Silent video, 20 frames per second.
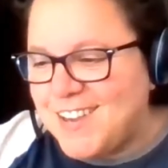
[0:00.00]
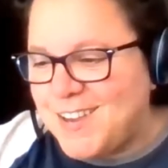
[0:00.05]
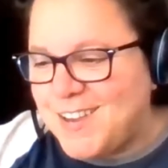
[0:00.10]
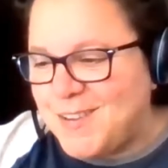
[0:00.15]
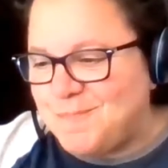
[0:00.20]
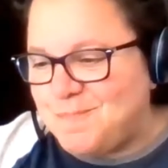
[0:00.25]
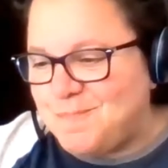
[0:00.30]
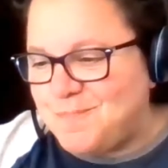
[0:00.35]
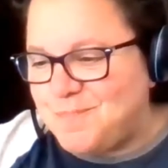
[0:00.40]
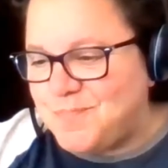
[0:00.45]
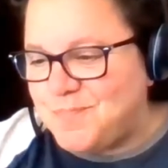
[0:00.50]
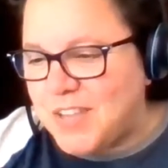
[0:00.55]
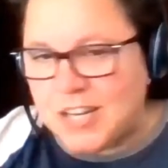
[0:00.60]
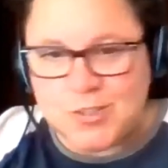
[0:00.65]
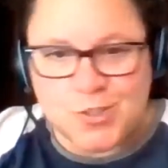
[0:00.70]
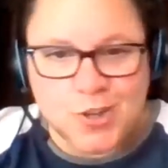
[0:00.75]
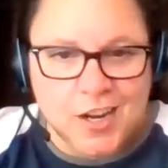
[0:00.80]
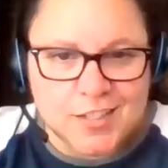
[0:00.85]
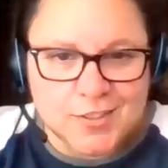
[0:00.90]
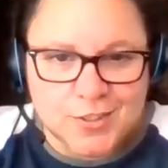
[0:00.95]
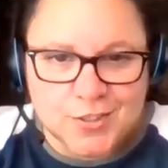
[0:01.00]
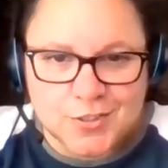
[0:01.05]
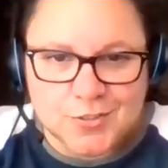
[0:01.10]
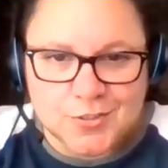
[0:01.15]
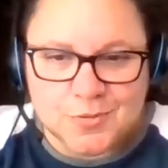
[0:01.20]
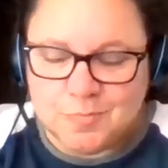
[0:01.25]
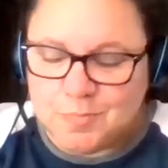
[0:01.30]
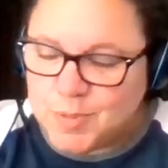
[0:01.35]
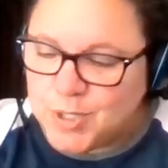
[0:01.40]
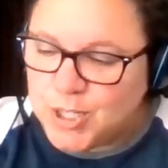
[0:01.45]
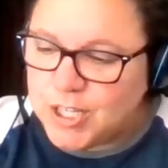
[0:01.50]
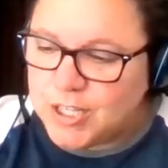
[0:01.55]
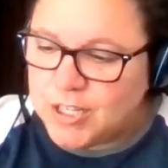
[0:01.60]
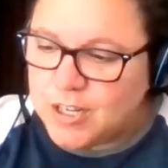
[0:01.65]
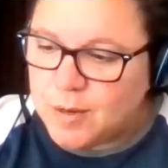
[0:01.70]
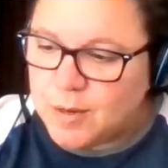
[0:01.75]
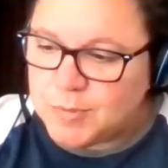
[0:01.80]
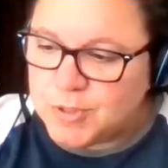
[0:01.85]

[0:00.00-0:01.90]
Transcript: I tried to, but